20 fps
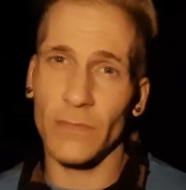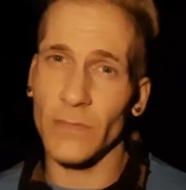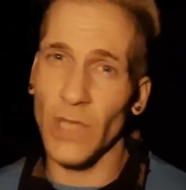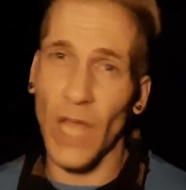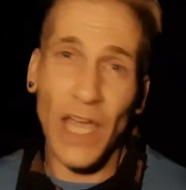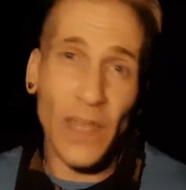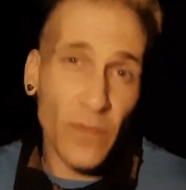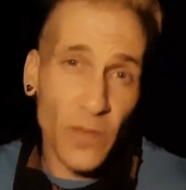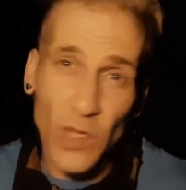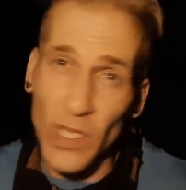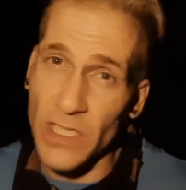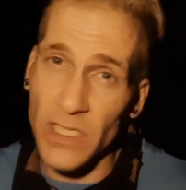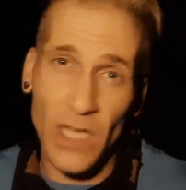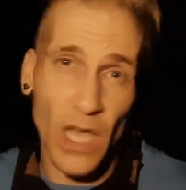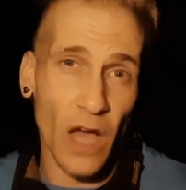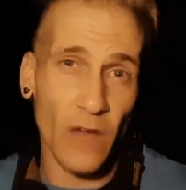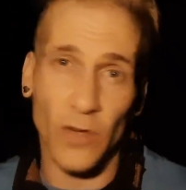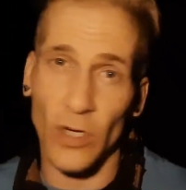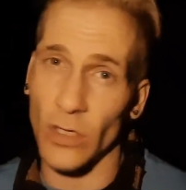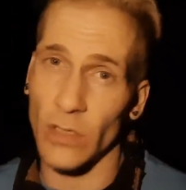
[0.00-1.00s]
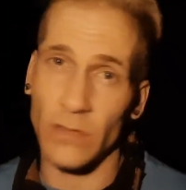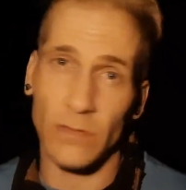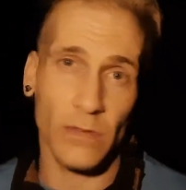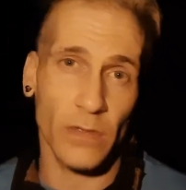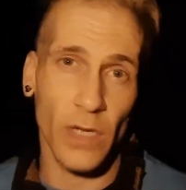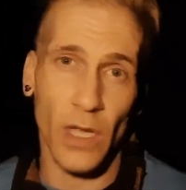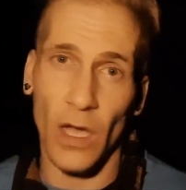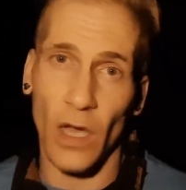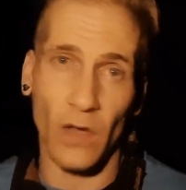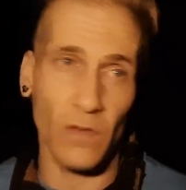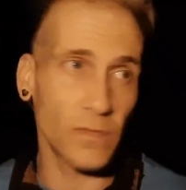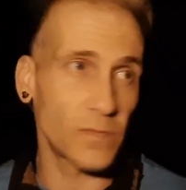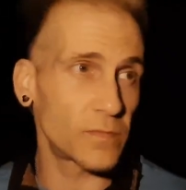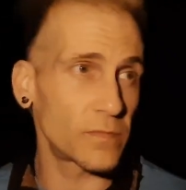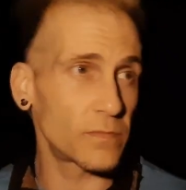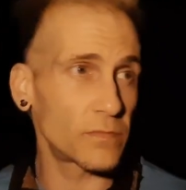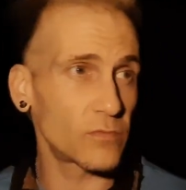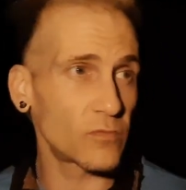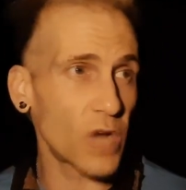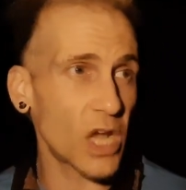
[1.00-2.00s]
lifeless cover of
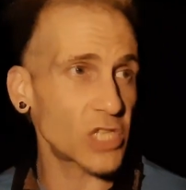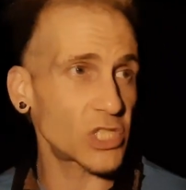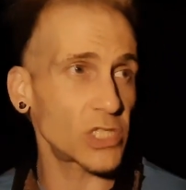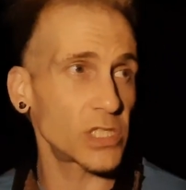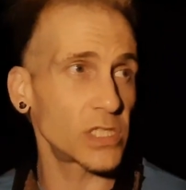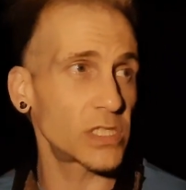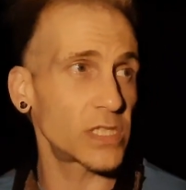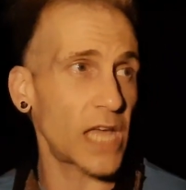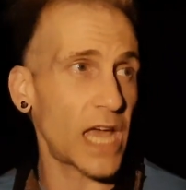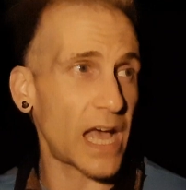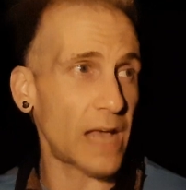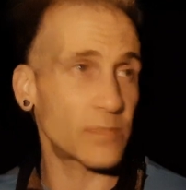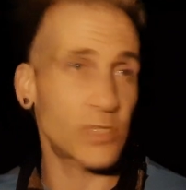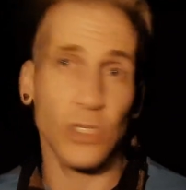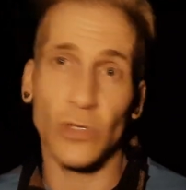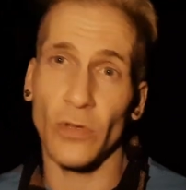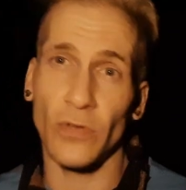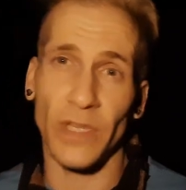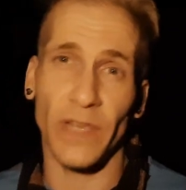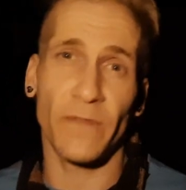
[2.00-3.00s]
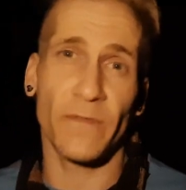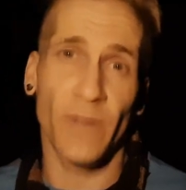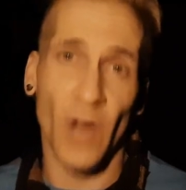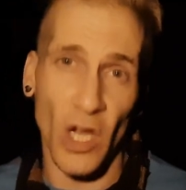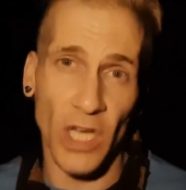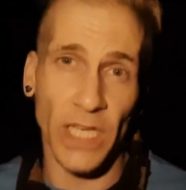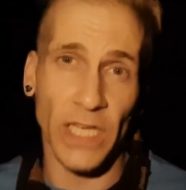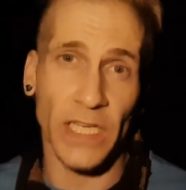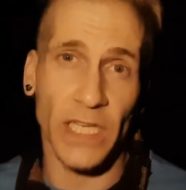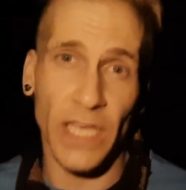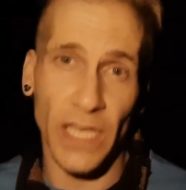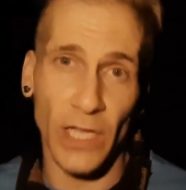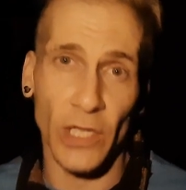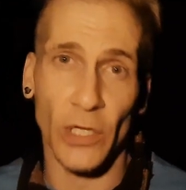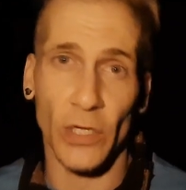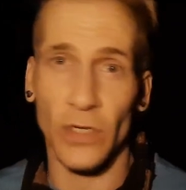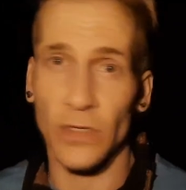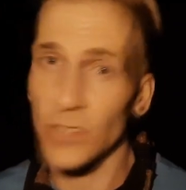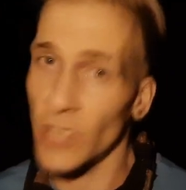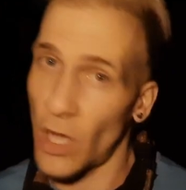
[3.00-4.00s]
Rush's absolutely fucking
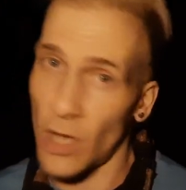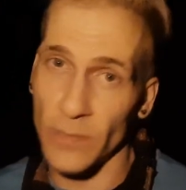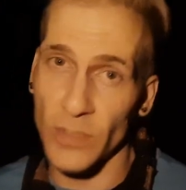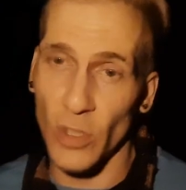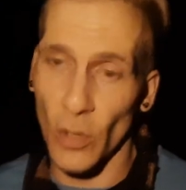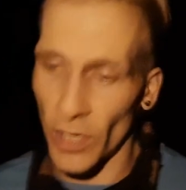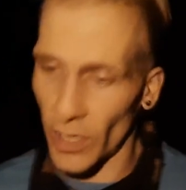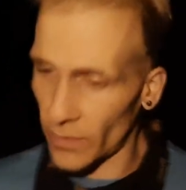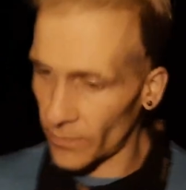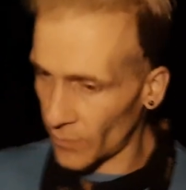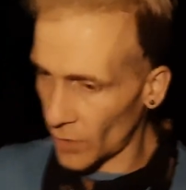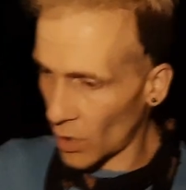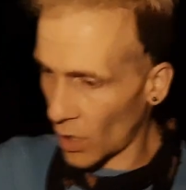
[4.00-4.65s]
killer Tom Sawyer